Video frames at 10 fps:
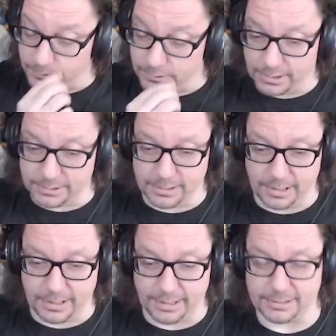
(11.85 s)
Just
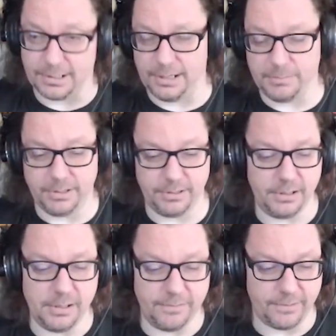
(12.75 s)
a exclaimer:
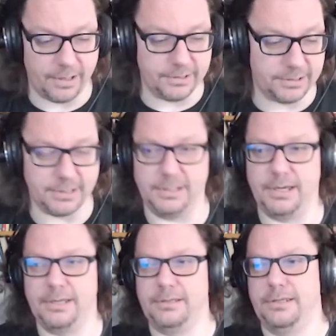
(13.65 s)
if I say
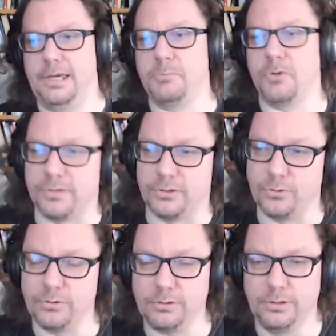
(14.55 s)
any name of the
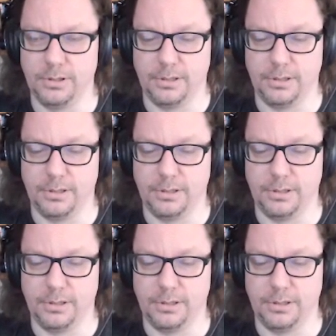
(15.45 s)
tool,